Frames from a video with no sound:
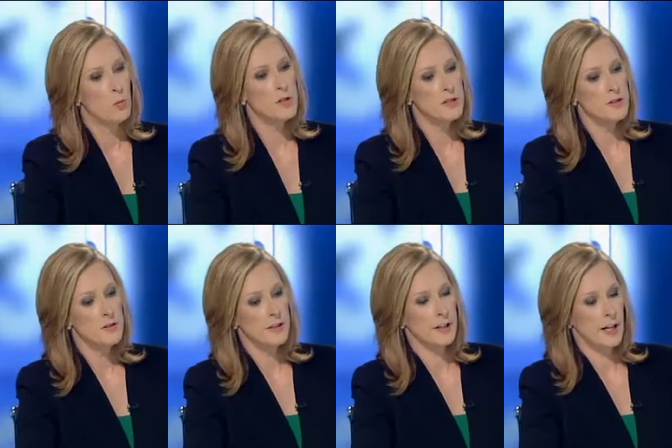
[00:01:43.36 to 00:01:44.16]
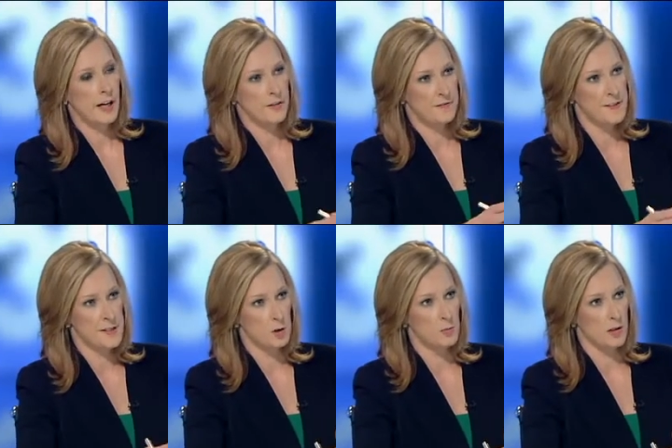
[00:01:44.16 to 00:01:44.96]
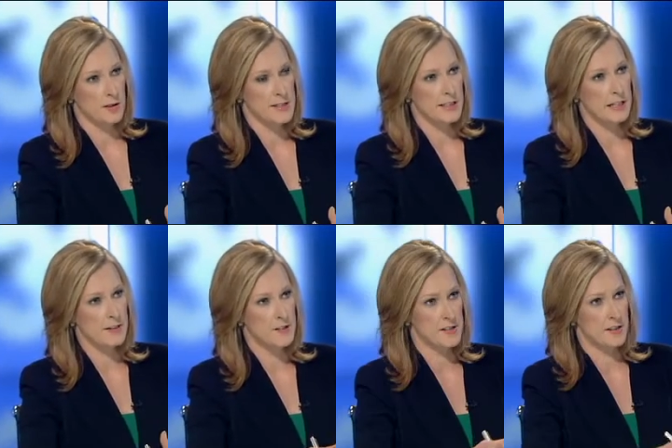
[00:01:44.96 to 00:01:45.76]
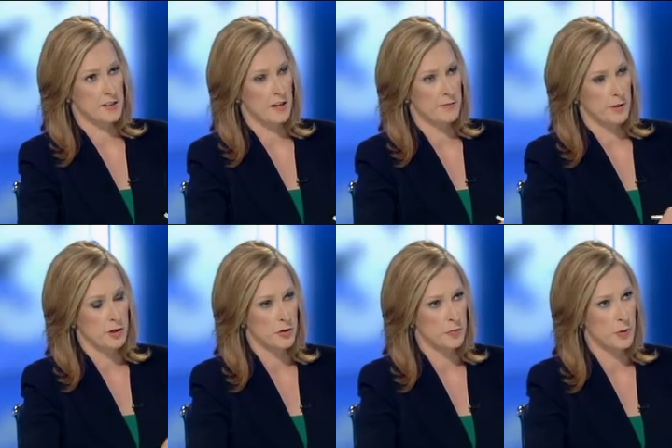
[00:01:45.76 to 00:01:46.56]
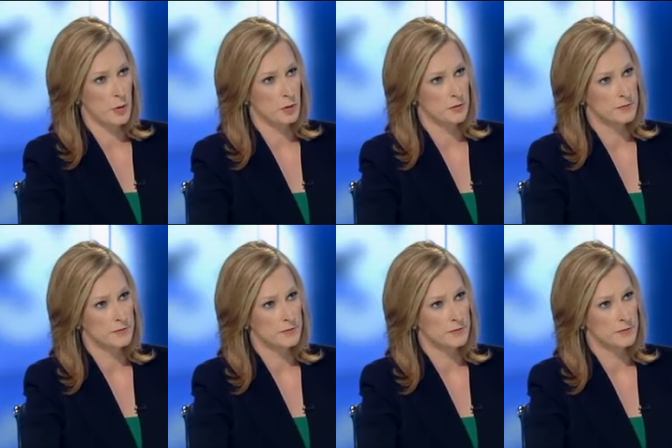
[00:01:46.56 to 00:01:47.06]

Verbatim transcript: What do you think are the fiscal policy levers that the government should pull?